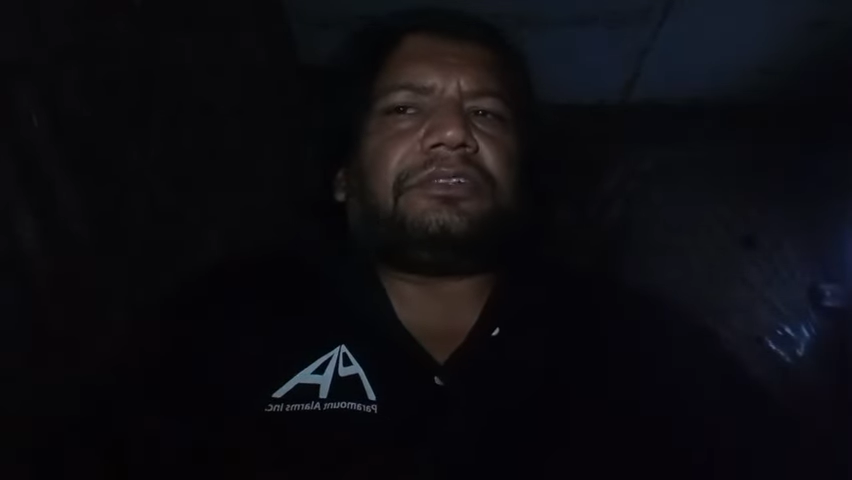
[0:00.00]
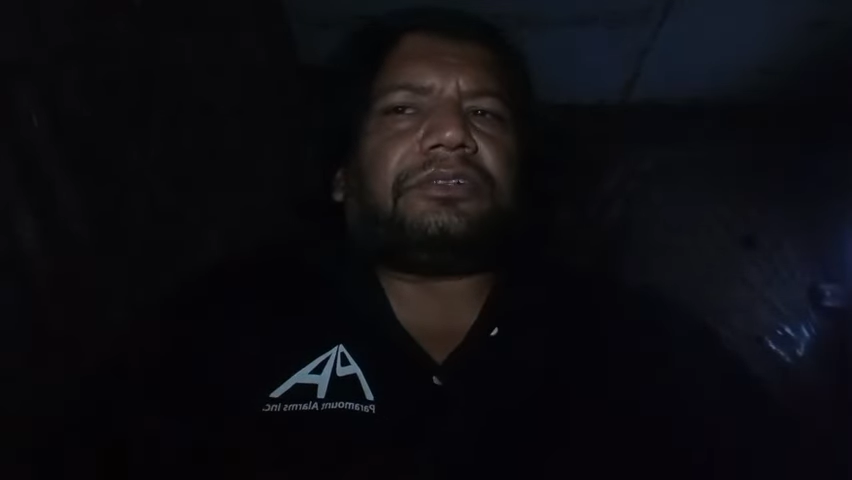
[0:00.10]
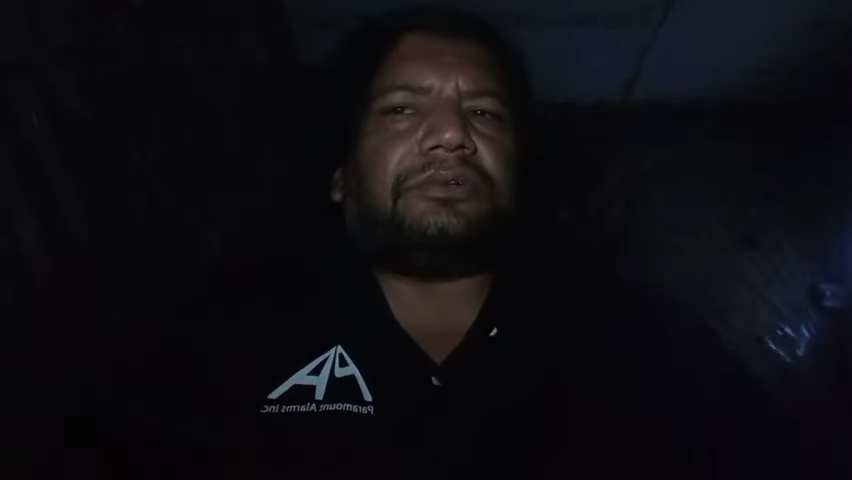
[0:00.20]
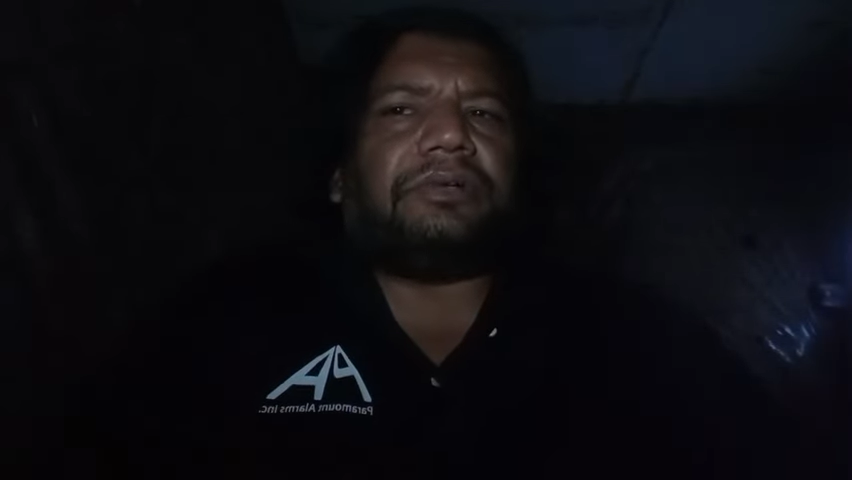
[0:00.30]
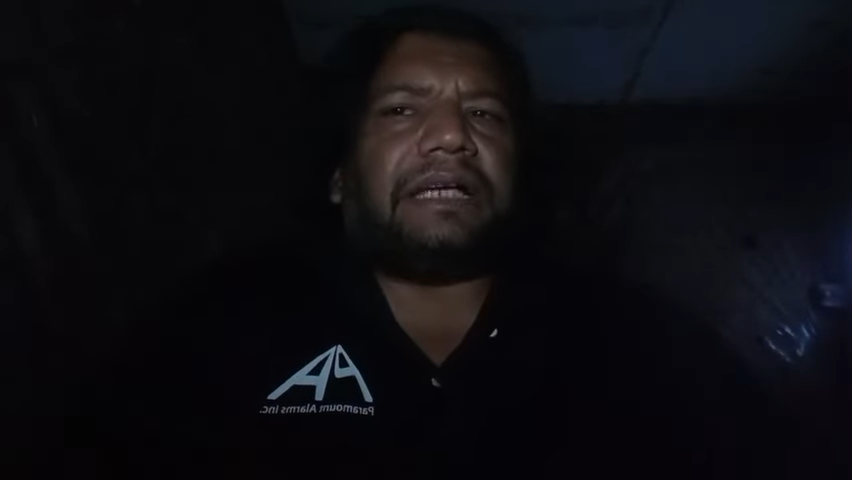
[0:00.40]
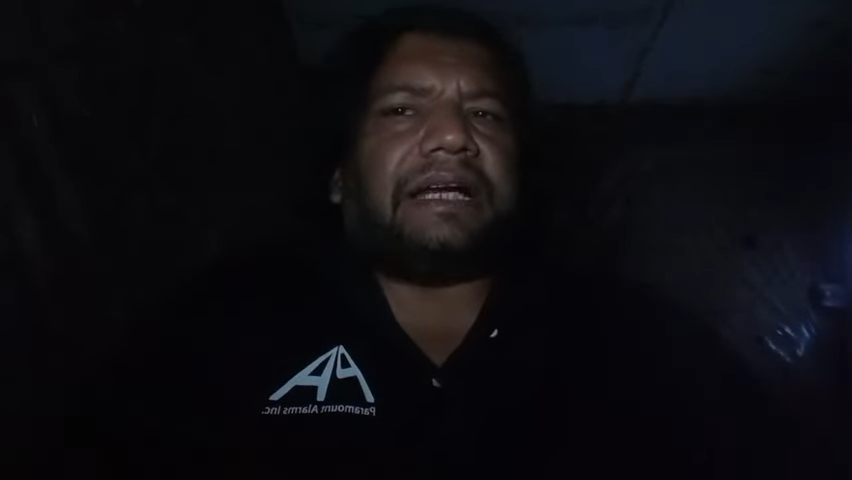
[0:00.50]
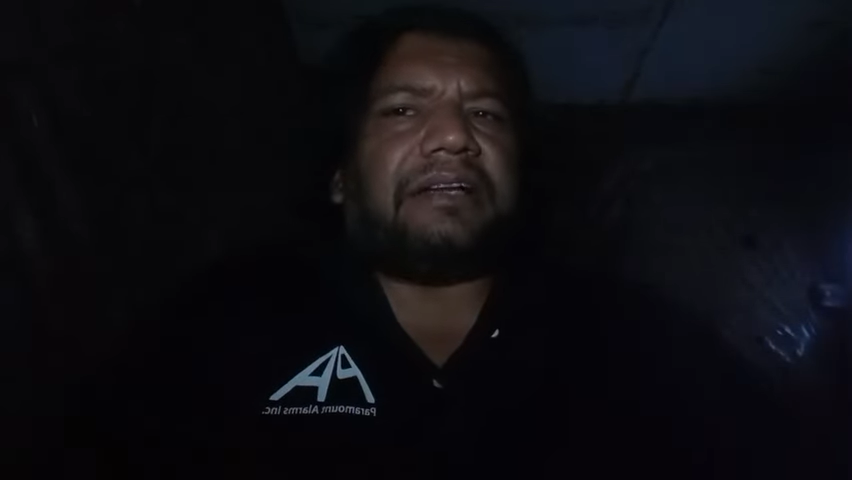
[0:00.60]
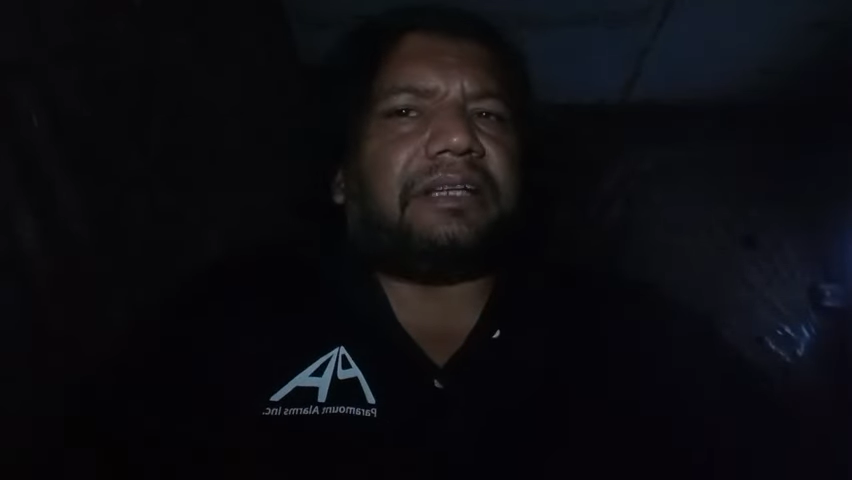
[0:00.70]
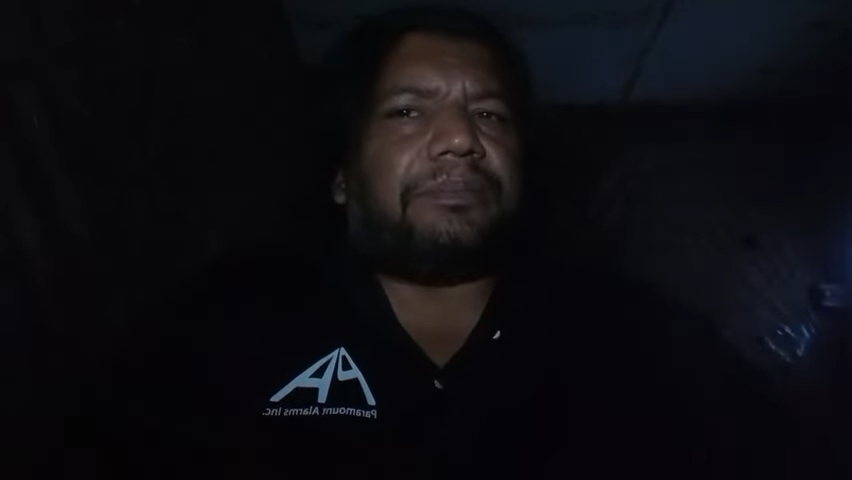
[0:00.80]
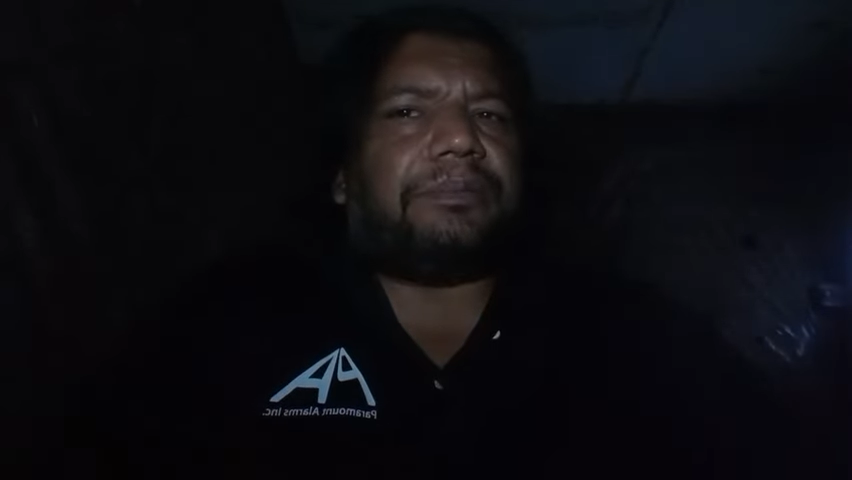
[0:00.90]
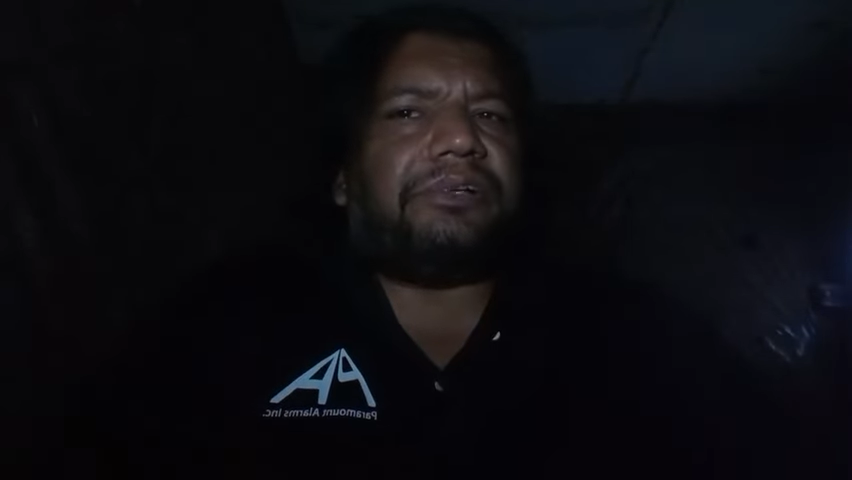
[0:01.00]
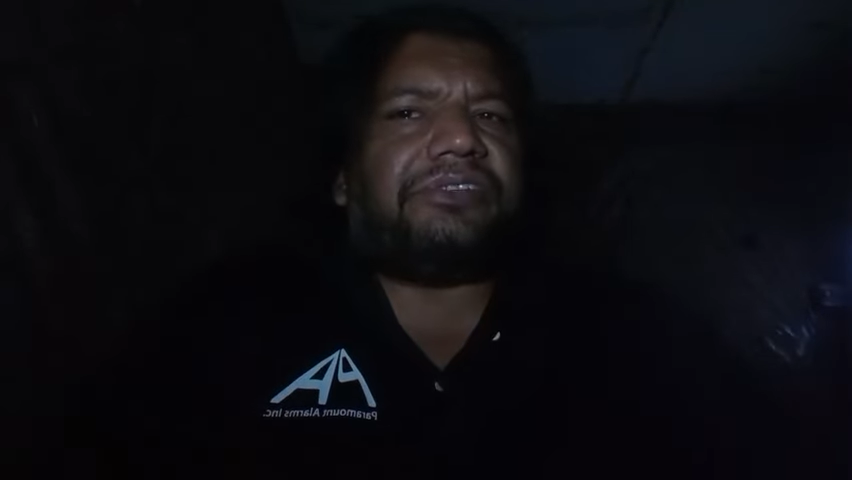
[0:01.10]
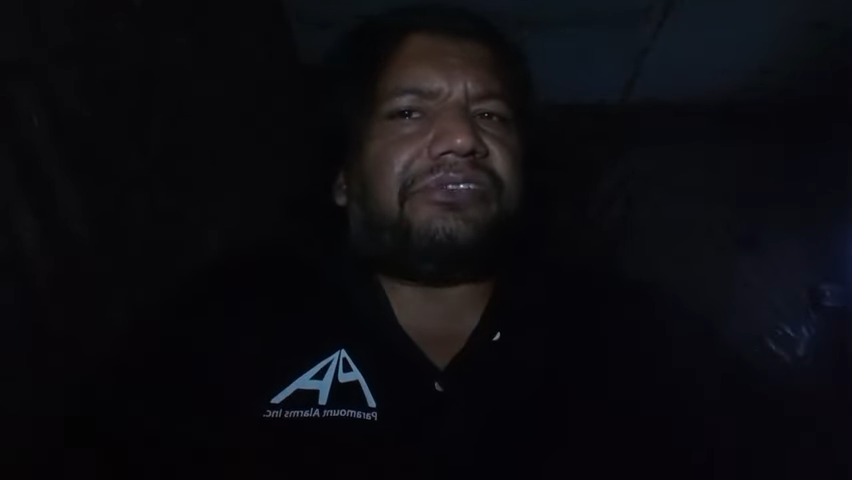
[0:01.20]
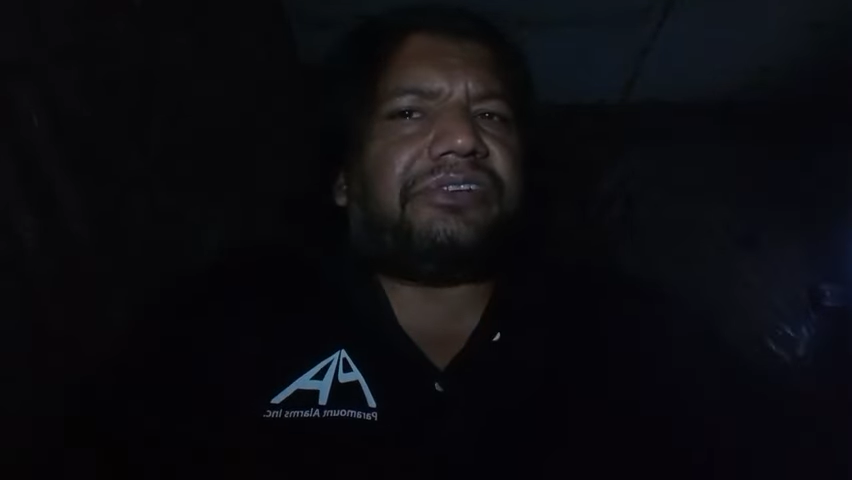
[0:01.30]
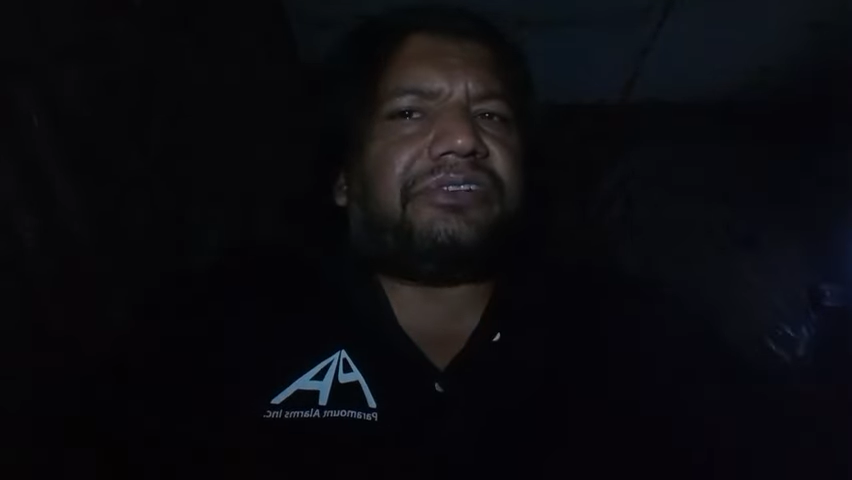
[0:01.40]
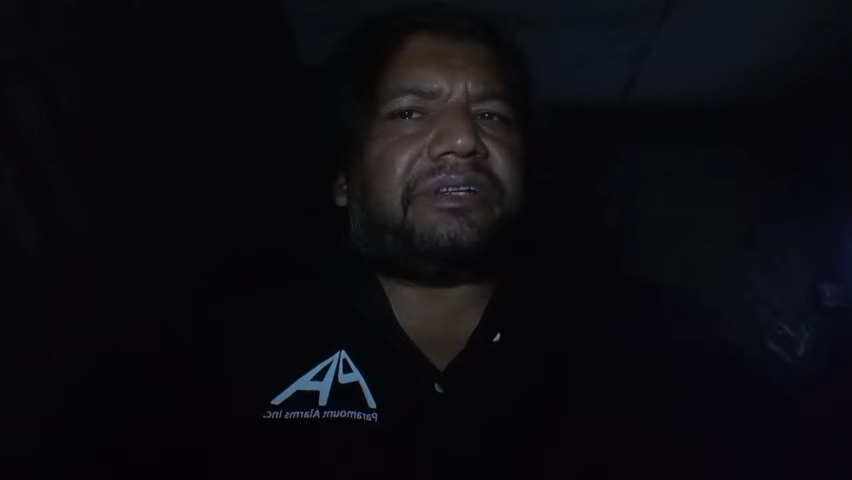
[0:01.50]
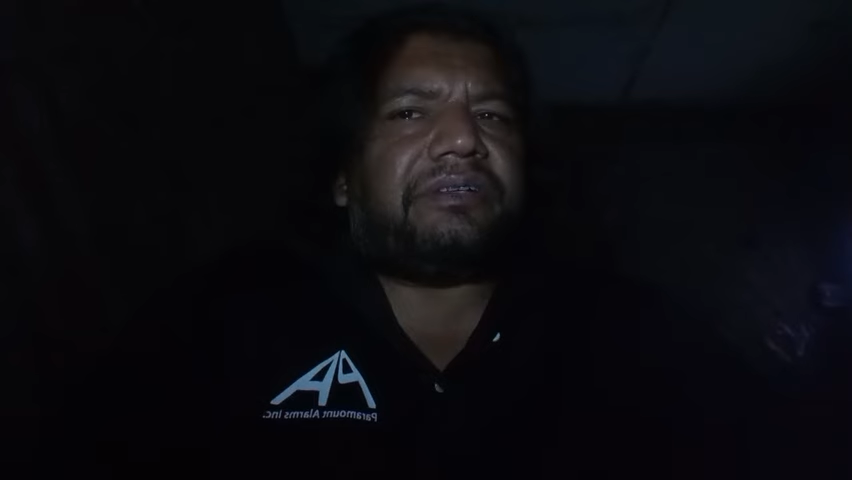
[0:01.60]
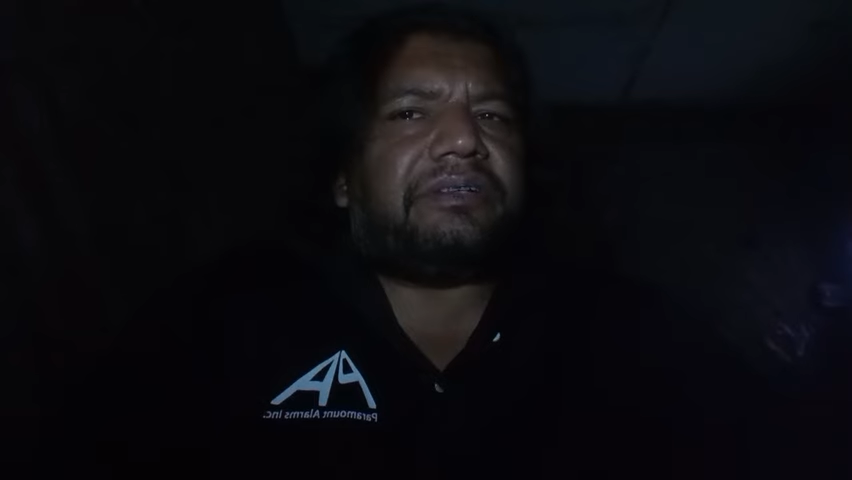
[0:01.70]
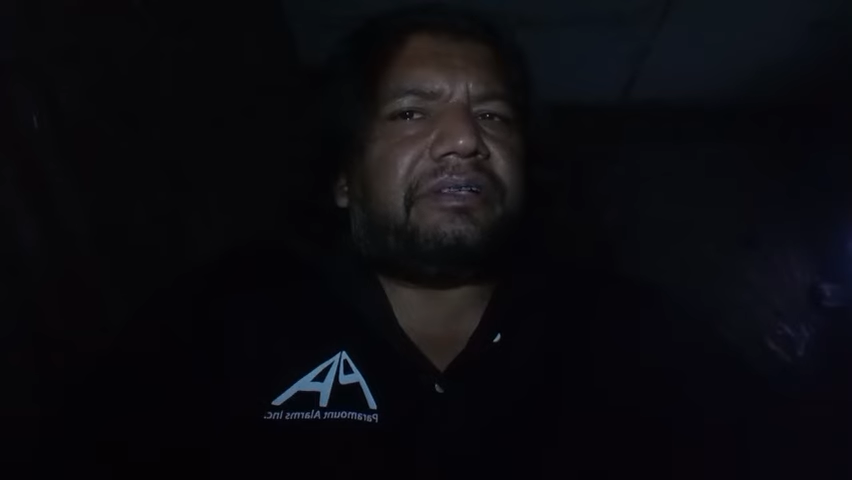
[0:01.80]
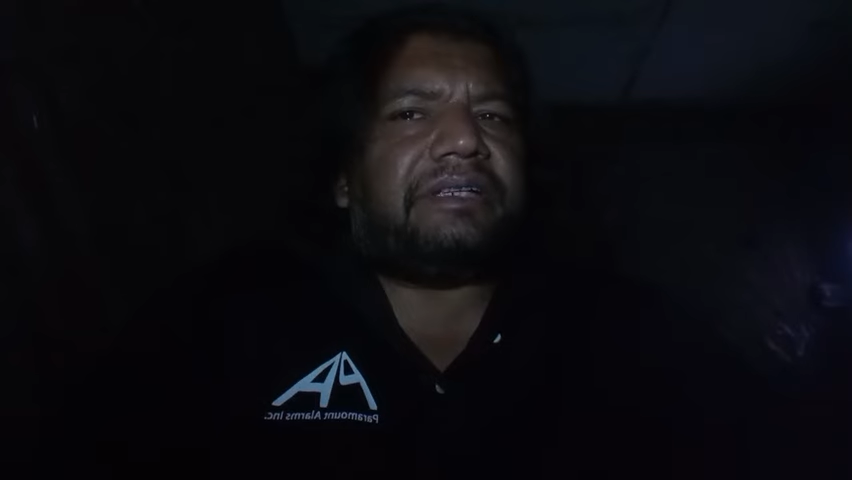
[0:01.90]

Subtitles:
So at the police station,